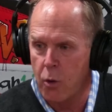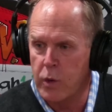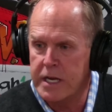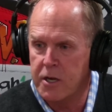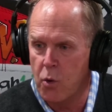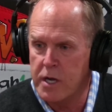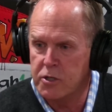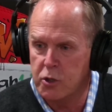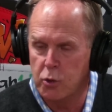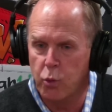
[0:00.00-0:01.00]
we going
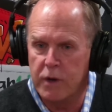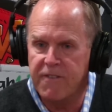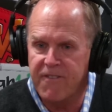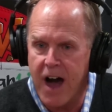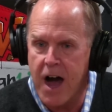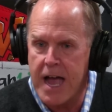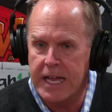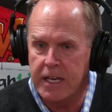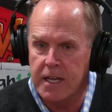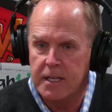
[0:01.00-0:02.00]
to
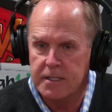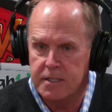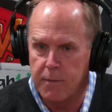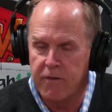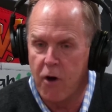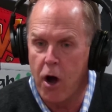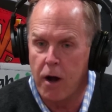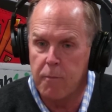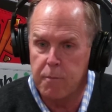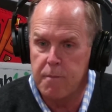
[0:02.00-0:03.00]
refine some of our